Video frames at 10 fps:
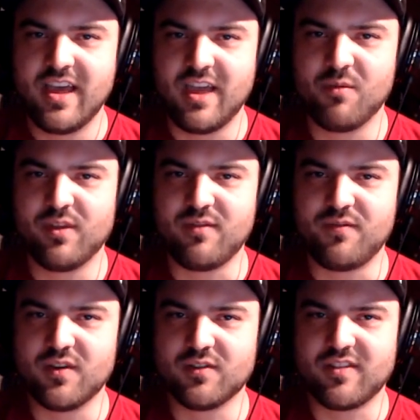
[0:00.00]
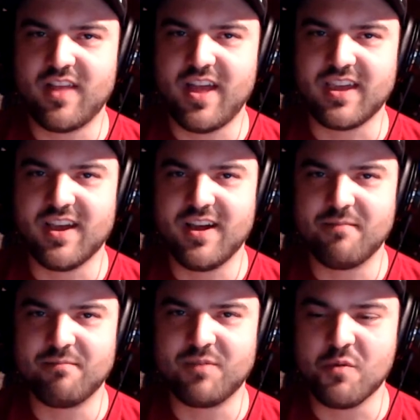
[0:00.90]
it really feels like
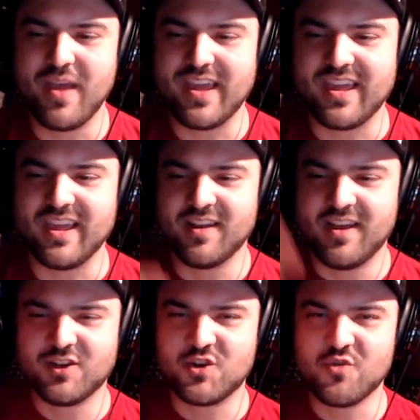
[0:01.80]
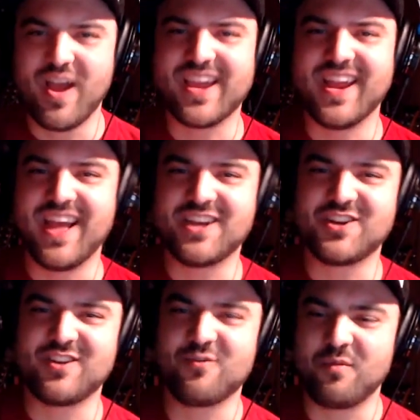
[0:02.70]
you're making direct
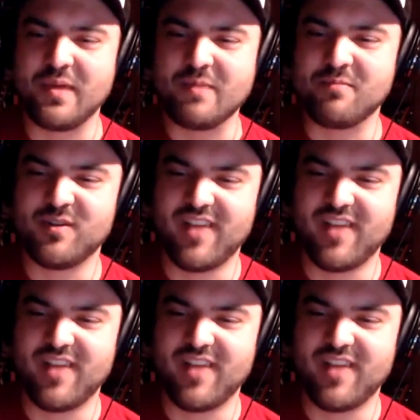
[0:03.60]
connections with people.